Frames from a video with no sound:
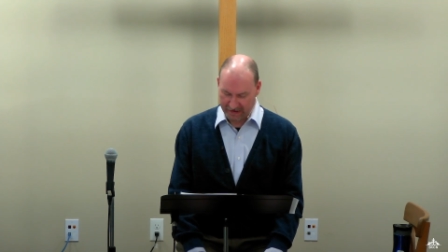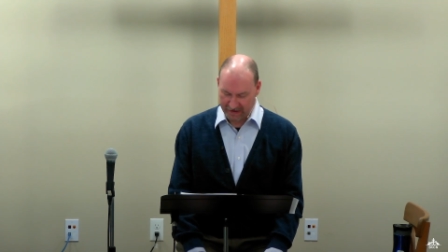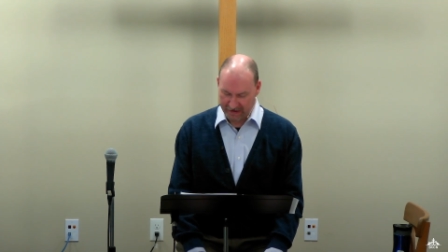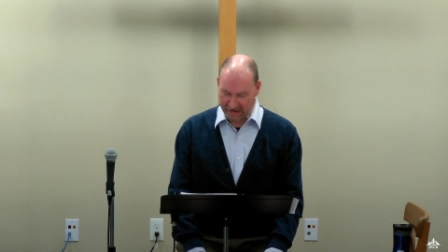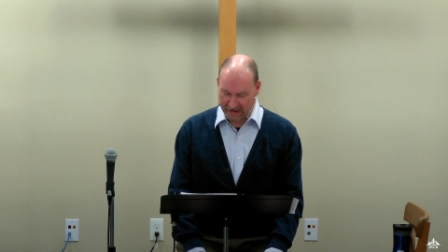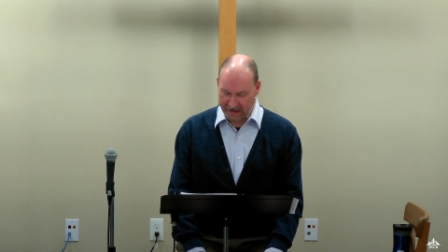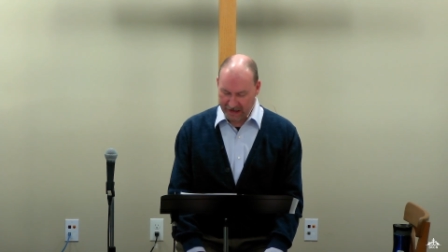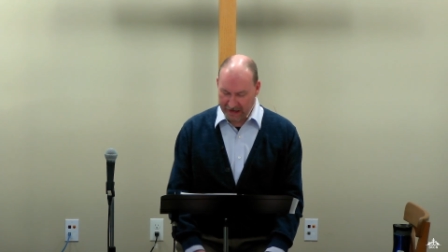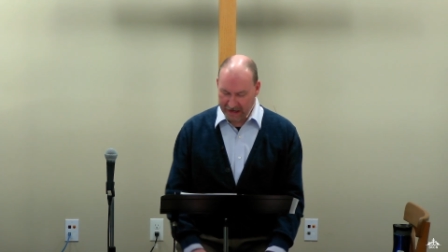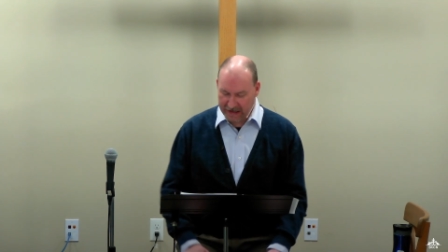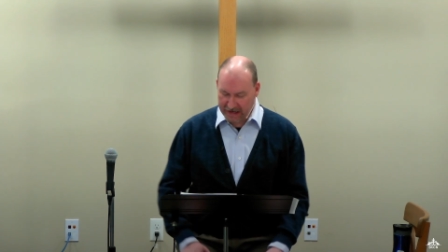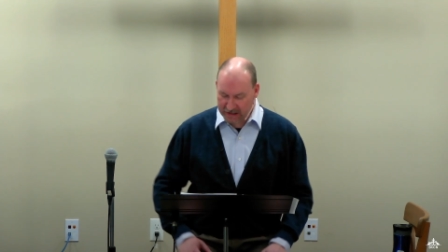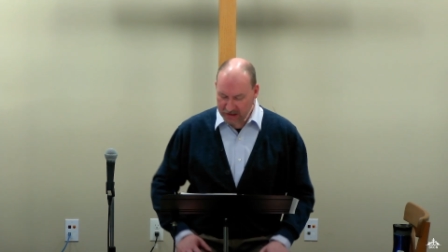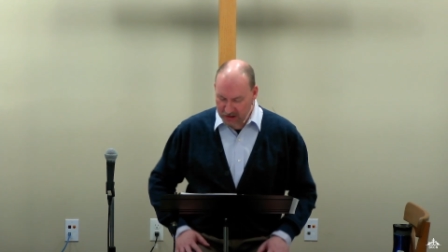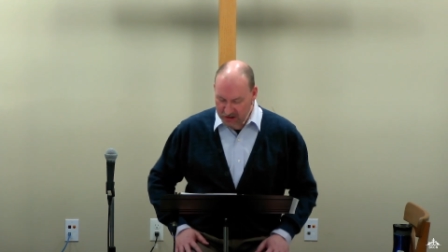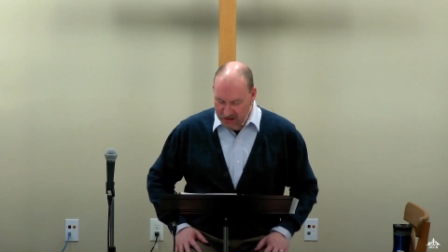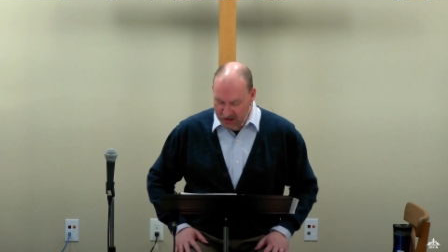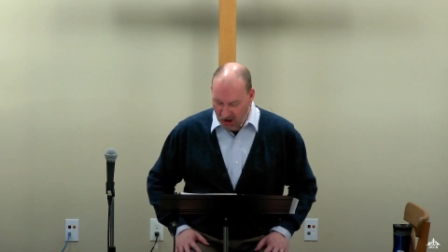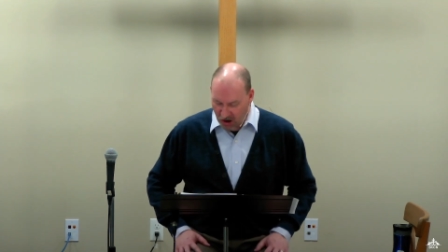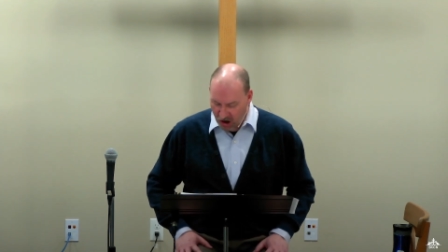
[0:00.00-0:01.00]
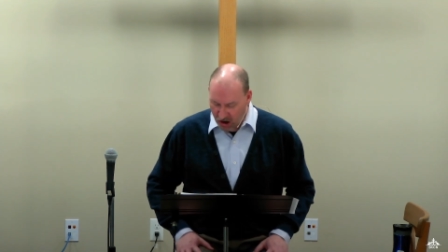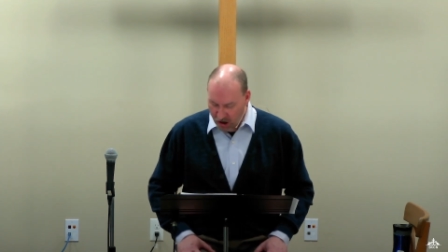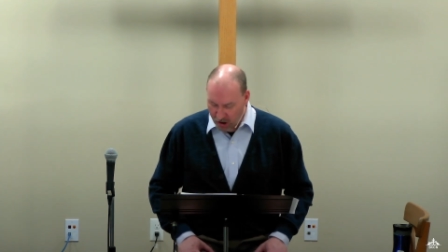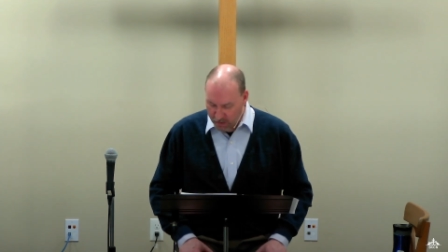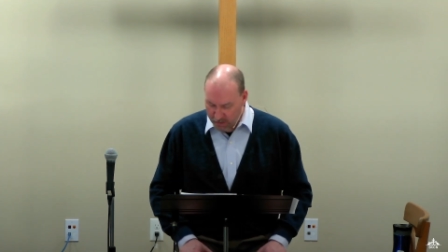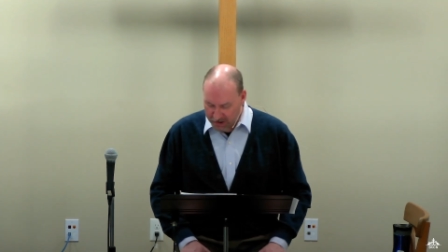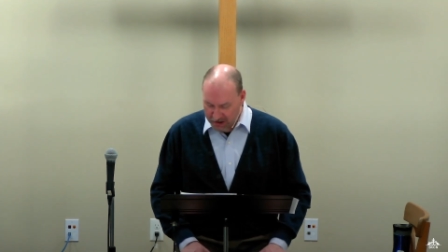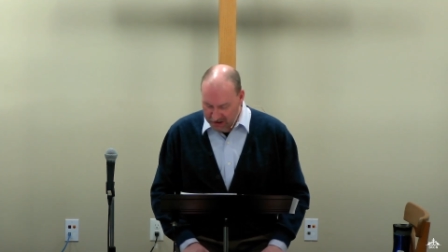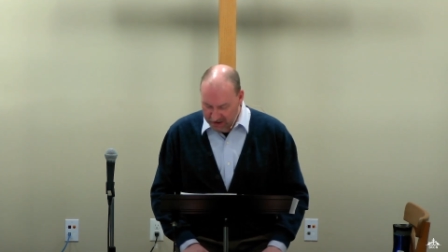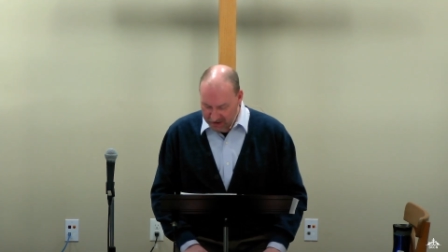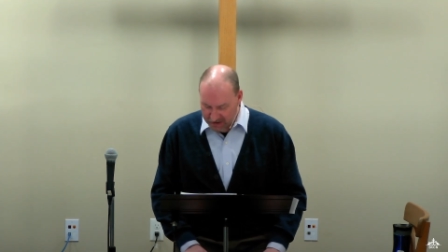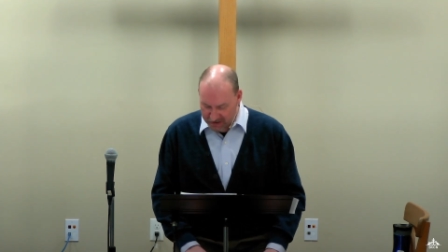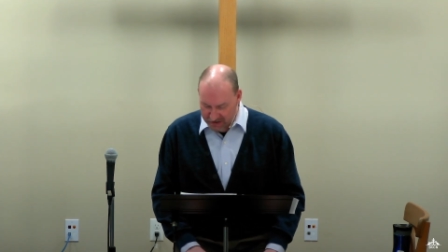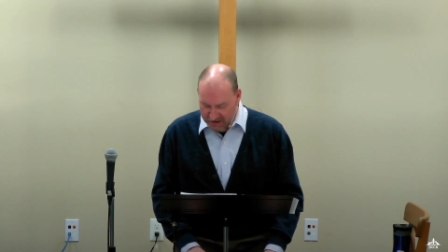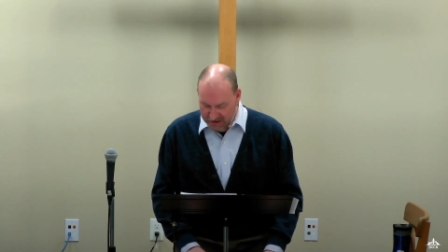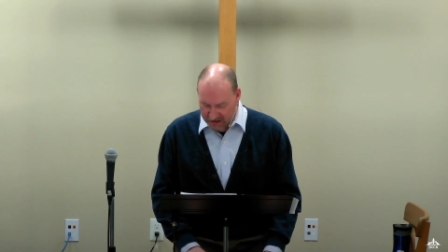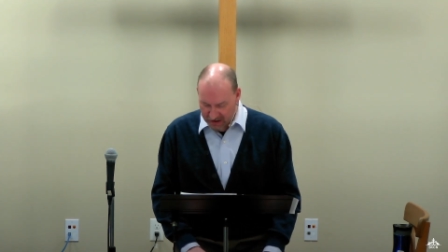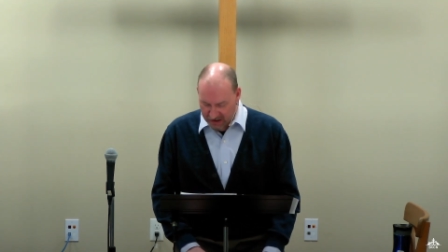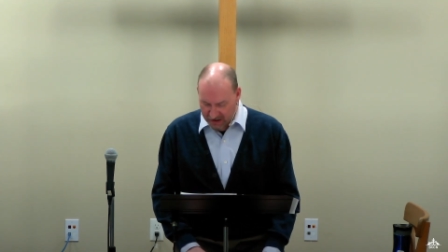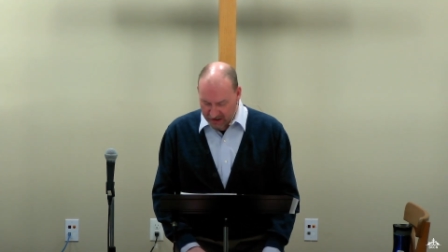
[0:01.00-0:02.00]
He, he disarmed his
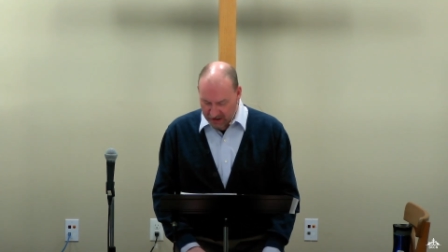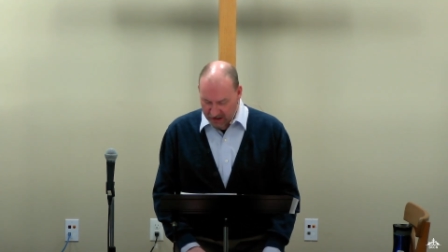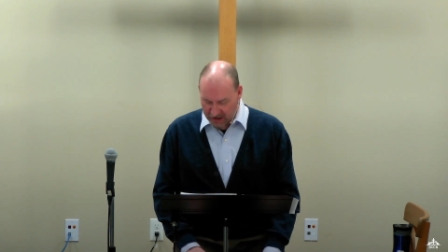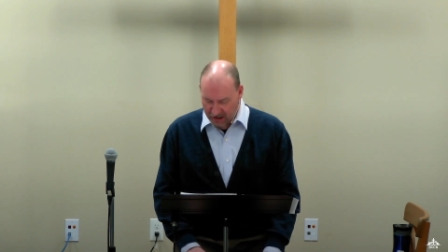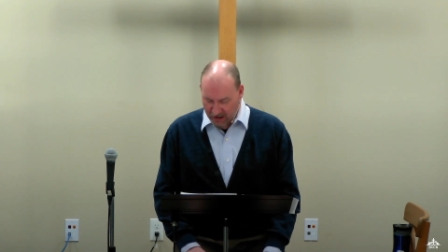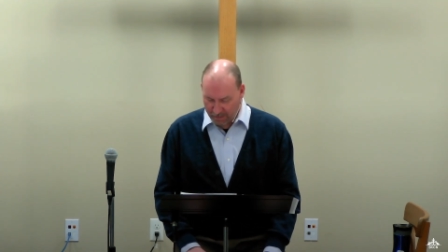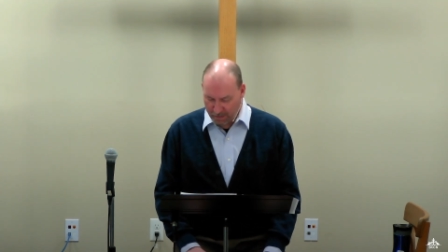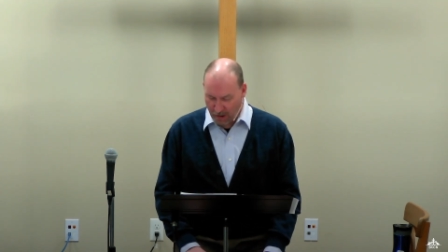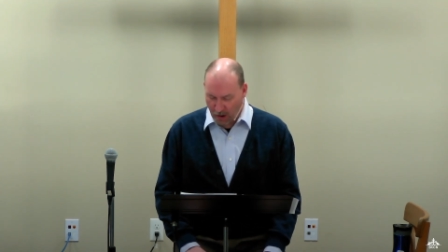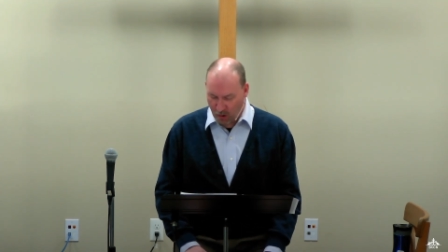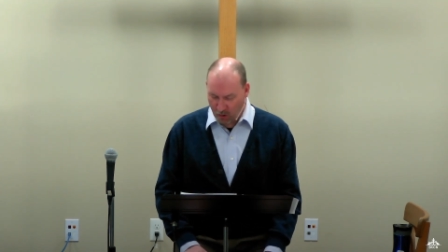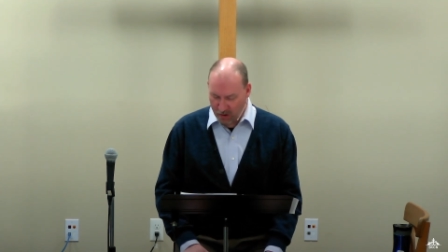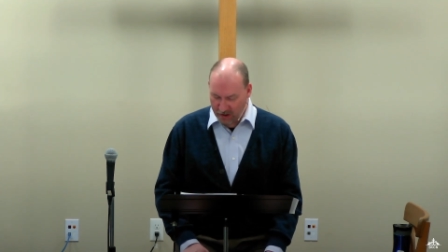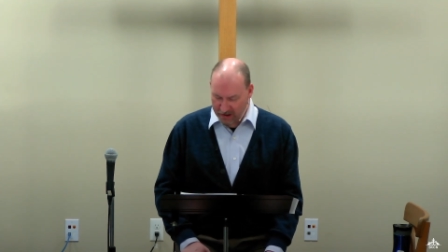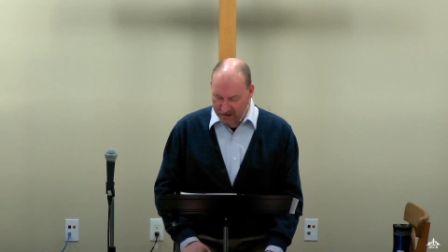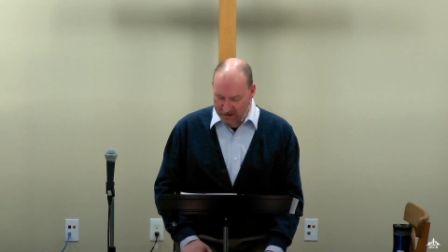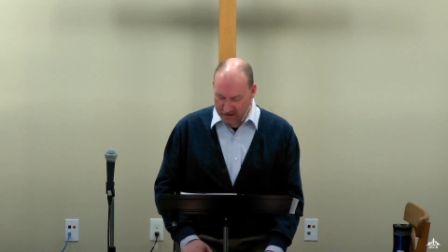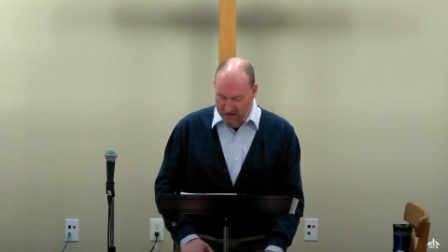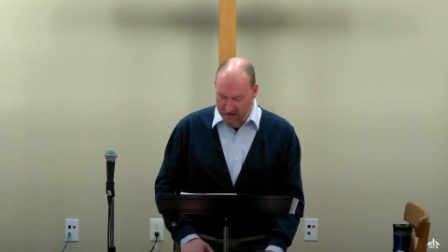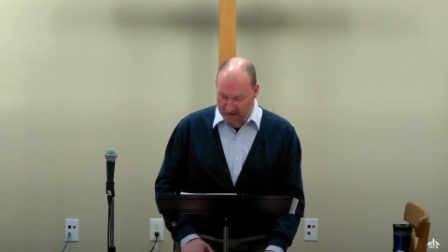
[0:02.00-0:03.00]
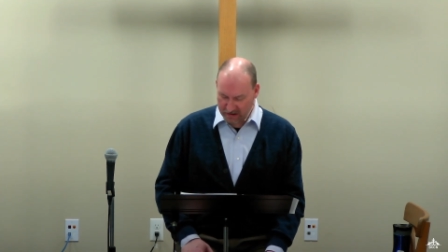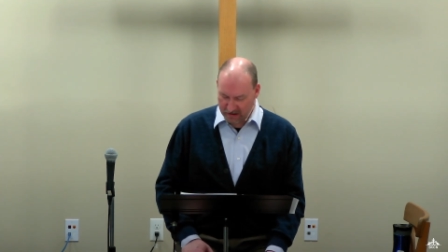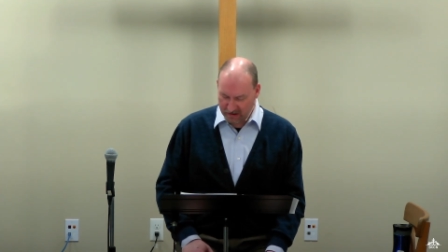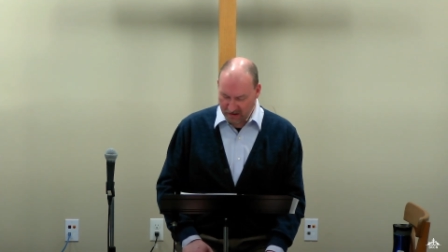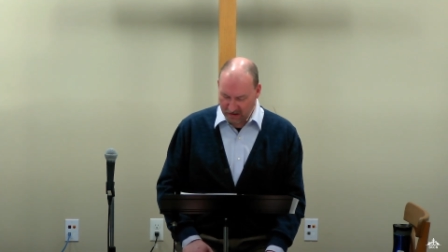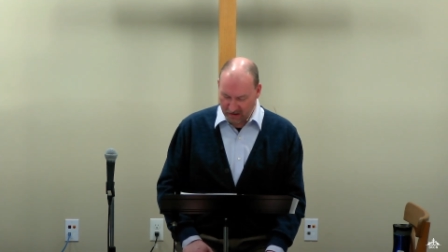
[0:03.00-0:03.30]
opponents